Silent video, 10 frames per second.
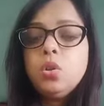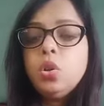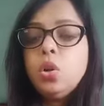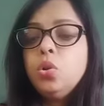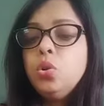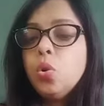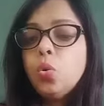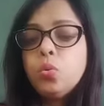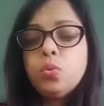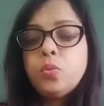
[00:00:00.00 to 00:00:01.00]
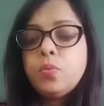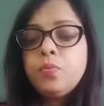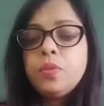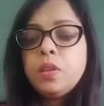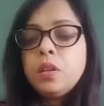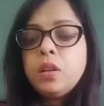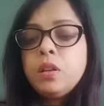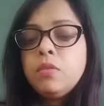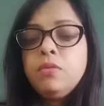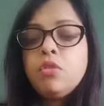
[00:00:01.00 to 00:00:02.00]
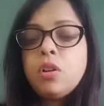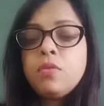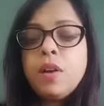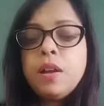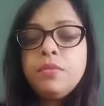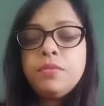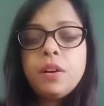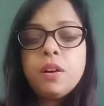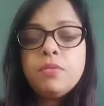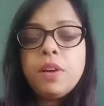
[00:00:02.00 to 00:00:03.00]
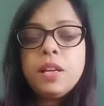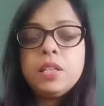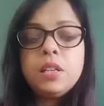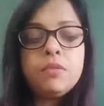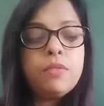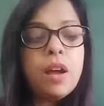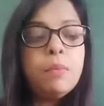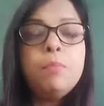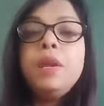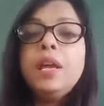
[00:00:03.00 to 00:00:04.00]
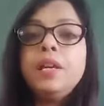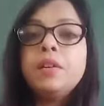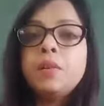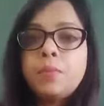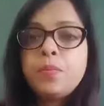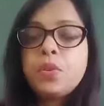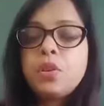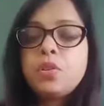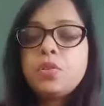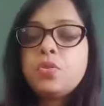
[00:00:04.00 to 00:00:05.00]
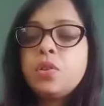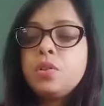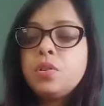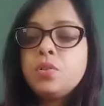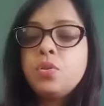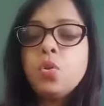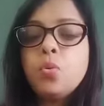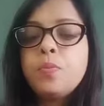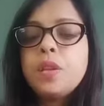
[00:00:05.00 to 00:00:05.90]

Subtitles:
No, not while fighting, while playing. It is no.